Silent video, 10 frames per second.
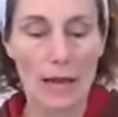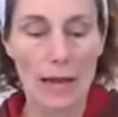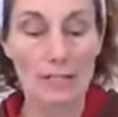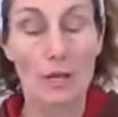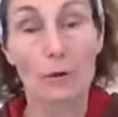
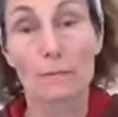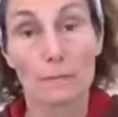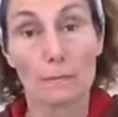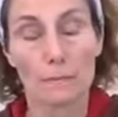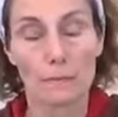Okay, so
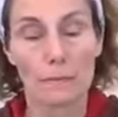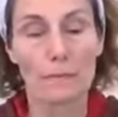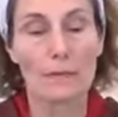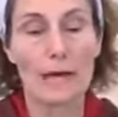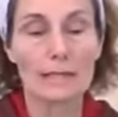
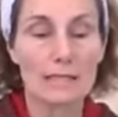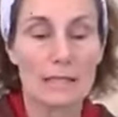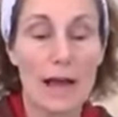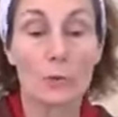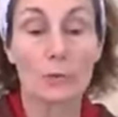
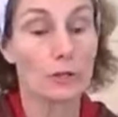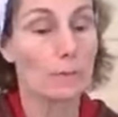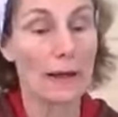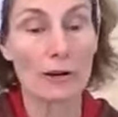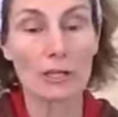that's how
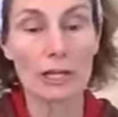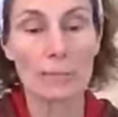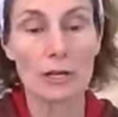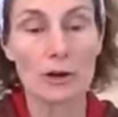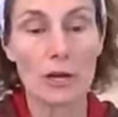you barrel
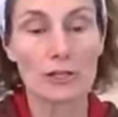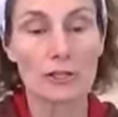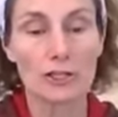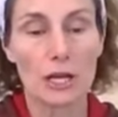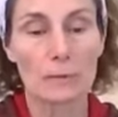up an
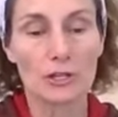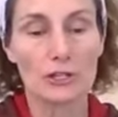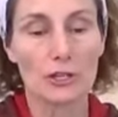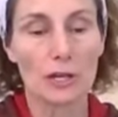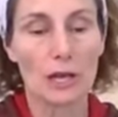orange. I'm
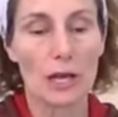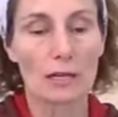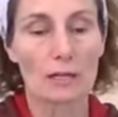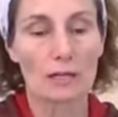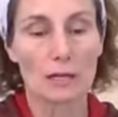just going to
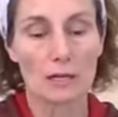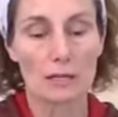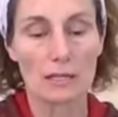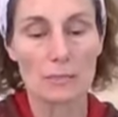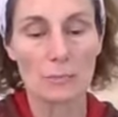cut
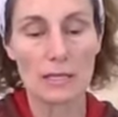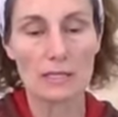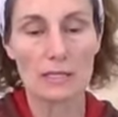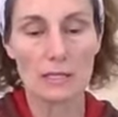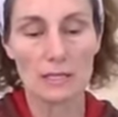these
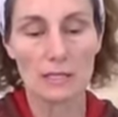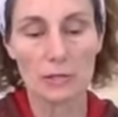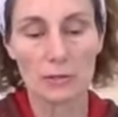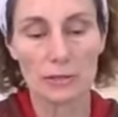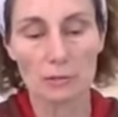pieces
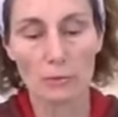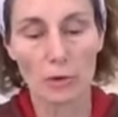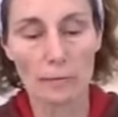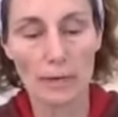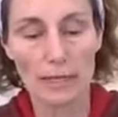into a little
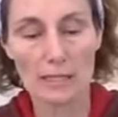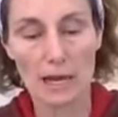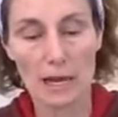more bite